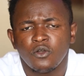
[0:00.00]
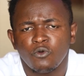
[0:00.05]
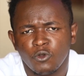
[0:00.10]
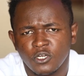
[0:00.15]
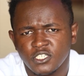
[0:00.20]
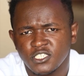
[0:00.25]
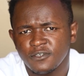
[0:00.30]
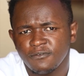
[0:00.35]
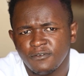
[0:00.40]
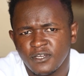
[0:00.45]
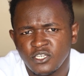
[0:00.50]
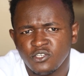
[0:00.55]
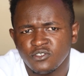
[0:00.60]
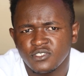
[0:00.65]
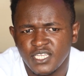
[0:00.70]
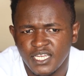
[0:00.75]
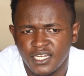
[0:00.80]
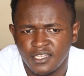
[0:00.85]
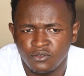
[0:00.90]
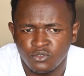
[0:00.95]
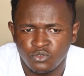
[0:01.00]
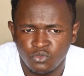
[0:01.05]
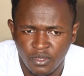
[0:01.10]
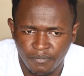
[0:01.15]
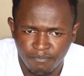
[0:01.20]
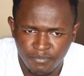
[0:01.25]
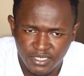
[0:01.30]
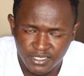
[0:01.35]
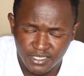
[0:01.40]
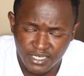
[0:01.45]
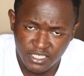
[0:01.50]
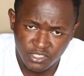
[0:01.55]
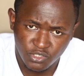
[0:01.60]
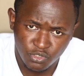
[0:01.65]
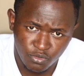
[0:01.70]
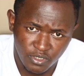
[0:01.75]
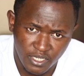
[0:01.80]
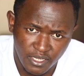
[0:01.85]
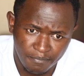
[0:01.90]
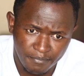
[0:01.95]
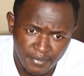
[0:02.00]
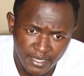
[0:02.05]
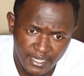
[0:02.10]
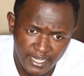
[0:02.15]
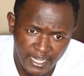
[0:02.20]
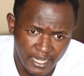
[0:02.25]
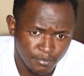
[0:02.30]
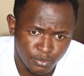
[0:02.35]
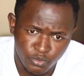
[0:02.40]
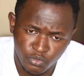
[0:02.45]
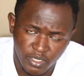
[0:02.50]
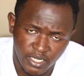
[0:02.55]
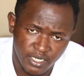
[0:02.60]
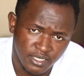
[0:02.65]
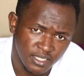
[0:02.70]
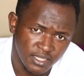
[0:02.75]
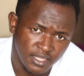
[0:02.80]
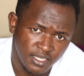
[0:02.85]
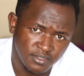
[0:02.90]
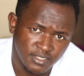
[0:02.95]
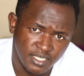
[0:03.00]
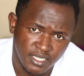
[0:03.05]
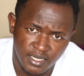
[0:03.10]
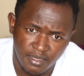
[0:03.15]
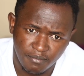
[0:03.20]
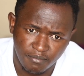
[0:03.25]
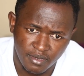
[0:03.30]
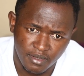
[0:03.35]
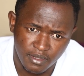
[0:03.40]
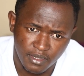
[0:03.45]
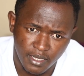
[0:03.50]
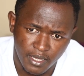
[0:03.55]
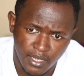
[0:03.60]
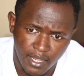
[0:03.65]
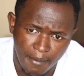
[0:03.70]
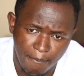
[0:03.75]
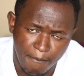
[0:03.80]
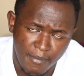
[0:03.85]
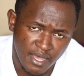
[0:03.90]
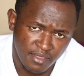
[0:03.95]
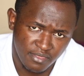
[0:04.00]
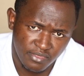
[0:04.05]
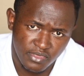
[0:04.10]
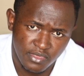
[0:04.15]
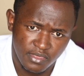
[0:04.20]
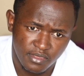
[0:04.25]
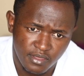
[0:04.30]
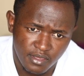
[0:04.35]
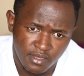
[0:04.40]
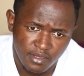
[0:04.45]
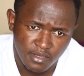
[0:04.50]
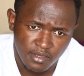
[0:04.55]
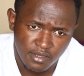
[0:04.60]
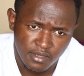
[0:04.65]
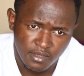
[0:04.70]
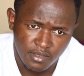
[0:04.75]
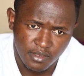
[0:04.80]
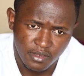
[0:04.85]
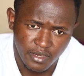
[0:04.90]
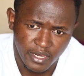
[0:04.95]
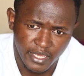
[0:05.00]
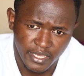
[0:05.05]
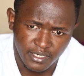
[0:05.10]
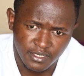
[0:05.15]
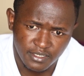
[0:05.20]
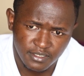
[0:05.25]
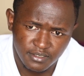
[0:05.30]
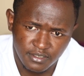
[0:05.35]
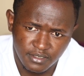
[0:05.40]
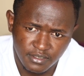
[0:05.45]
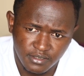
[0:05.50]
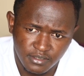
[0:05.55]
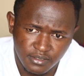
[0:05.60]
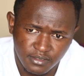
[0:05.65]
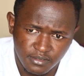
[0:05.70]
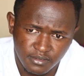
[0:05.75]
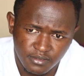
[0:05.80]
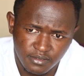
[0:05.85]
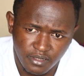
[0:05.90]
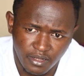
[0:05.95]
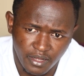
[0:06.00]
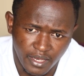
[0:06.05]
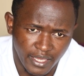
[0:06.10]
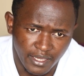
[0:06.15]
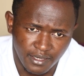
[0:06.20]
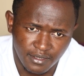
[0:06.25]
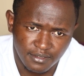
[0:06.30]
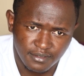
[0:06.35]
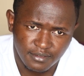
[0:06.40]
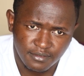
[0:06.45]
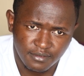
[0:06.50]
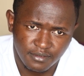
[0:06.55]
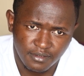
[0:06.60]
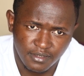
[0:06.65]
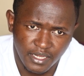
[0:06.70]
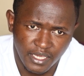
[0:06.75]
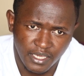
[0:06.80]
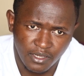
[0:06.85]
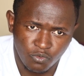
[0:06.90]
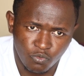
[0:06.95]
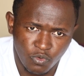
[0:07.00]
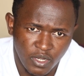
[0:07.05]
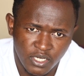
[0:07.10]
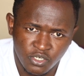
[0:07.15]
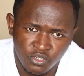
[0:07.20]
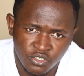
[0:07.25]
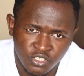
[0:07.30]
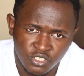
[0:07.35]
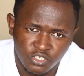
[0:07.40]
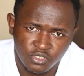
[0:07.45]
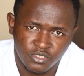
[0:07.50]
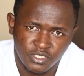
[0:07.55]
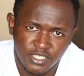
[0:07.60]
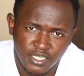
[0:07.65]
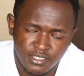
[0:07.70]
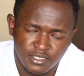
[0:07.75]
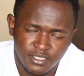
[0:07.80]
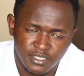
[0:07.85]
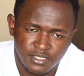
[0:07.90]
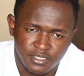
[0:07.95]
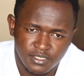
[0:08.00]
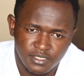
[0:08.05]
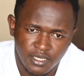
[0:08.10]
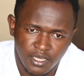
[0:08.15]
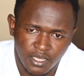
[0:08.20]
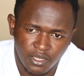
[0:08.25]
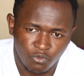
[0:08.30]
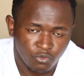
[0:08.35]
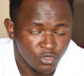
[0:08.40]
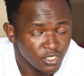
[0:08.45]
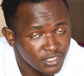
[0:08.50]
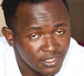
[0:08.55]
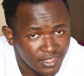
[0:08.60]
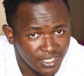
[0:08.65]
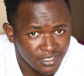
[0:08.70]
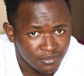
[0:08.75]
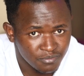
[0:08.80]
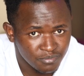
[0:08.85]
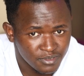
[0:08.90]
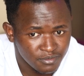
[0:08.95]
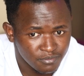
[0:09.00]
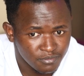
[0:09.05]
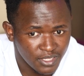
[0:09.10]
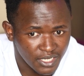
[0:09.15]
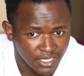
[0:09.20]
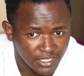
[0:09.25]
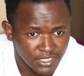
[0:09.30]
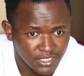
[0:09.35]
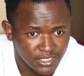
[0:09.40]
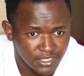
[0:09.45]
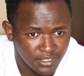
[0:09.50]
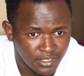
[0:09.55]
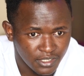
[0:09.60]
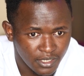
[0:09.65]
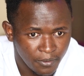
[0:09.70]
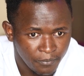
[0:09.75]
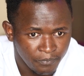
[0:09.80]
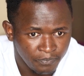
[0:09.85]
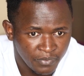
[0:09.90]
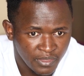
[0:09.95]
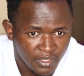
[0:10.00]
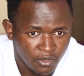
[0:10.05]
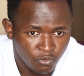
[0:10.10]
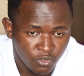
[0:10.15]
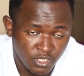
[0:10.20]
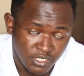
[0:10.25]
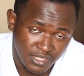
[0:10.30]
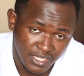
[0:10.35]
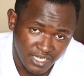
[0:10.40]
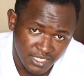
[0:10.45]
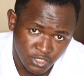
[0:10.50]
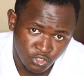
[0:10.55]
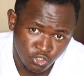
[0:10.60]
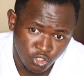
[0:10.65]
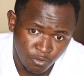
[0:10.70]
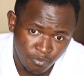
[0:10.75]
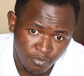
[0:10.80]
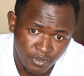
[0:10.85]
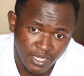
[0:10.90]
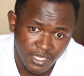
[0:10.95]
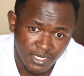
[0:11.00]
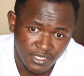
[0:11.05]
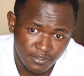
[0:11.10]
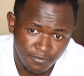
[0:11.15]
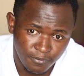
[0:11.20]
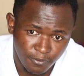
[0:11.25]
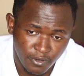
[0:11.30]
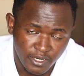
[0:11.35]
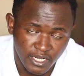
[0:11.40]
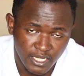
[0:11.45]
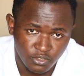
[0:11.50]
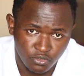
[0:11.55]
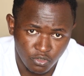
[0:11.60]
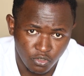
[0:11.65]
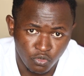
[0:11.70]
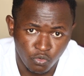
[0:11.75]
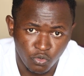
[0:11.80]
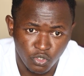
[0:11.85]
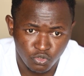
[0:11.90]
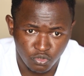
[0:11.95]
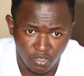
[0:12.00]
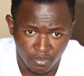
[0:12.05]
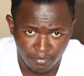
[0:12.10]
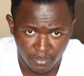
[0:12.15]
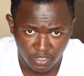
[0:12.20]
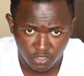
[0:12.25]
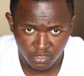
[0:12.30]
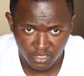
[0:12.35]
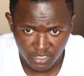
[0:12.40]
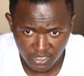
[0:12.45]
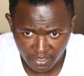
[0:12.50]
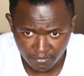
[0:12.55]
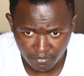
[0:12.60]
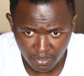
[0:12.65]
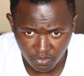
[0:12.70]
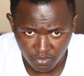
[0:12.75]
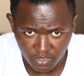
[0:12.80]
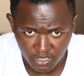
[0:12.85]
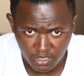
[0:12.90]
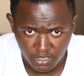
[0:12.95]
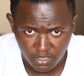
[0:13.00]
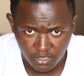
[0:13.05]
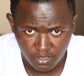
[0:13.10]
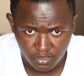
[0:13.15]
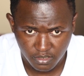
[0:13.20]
What if when you start your business, you can make up to 100,000 a month? Like, why don't you just quit that job and focus on what you are passionate about?